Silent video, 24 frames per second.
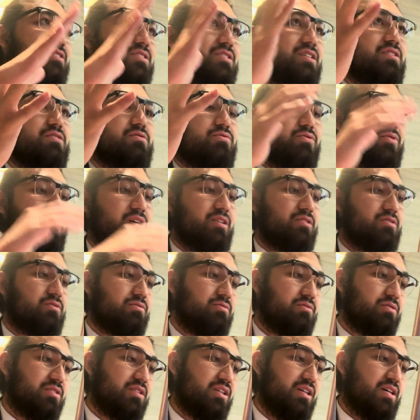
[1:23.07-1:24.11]
tend to rule out
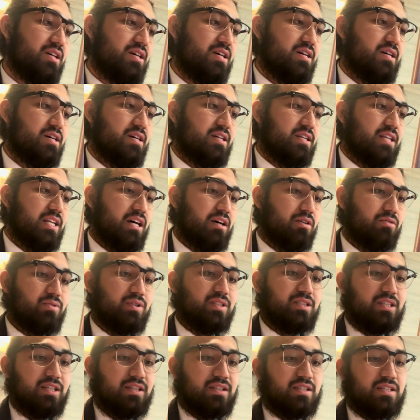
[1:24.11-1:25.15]
schools. Now, we
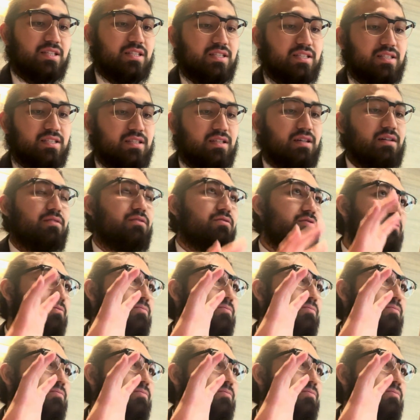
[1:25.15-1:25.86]
see this a little